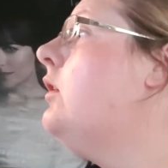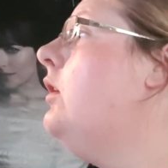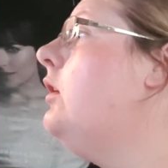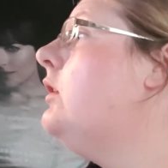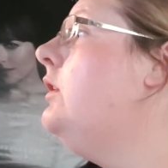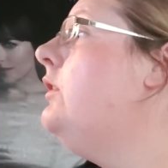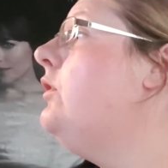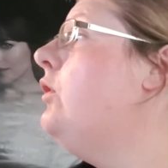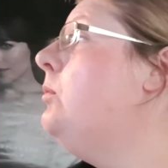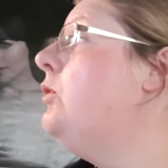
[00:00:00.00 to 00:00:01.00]
clock is
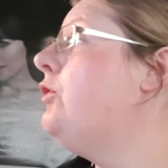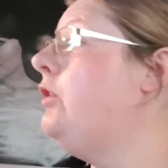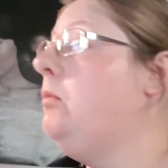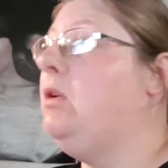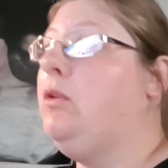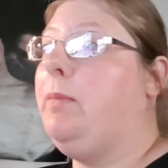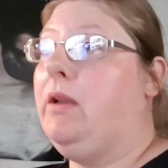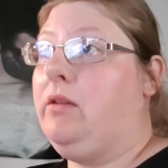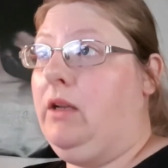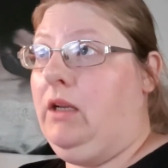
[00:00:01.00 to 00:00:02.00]
almost 10 minutes
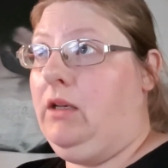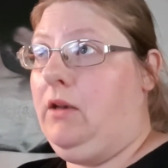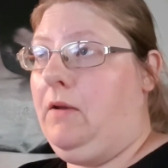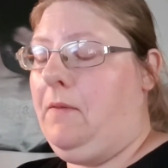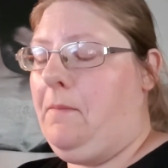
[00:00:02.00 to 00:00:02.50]
past 8.